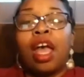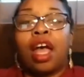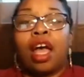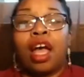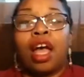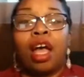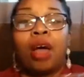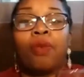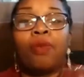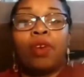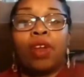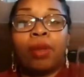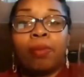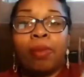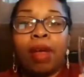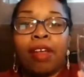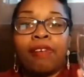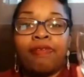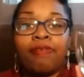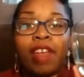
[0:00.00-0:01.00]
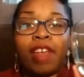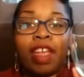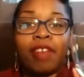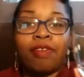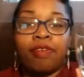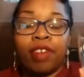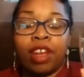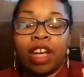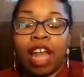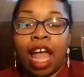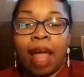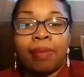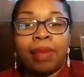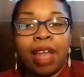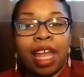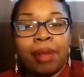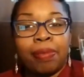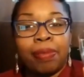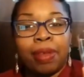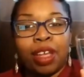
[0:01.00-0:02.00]
One of my favorite, I'm
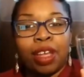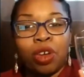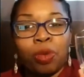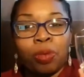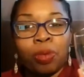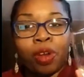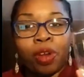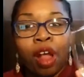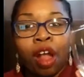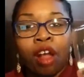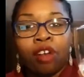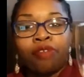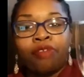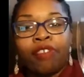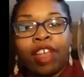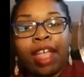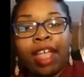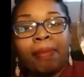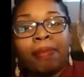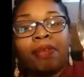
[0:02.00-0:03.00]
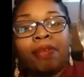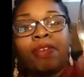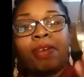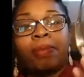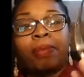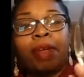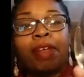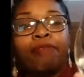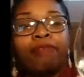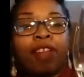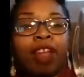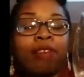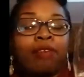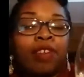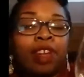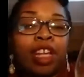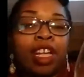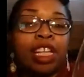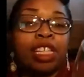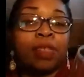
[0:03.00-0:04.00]
not a big Cooper Hawk fan, but one of my
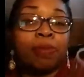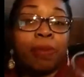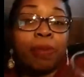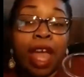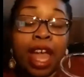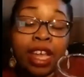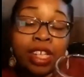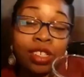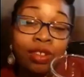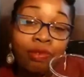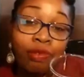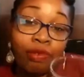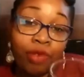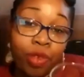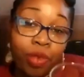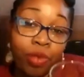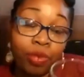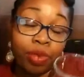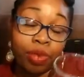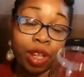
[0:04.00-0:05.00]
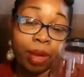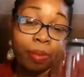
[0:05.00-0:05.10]
favorite is passion fruit,